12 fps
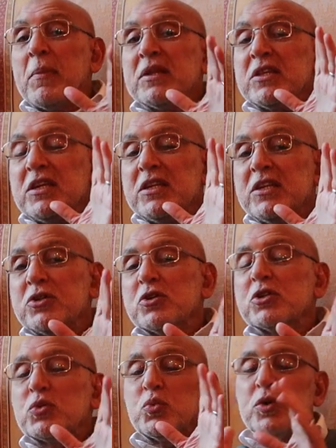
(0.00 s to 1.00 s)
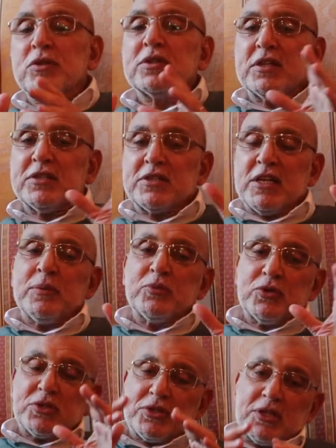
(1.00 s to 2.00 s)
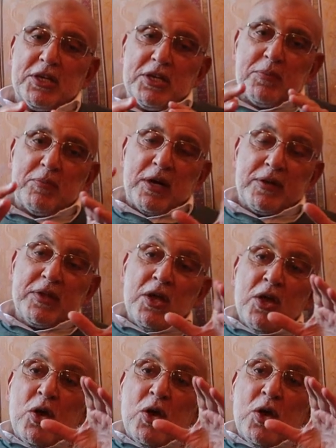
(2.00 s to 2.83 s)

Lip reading: but he did not want Islam to stay behind.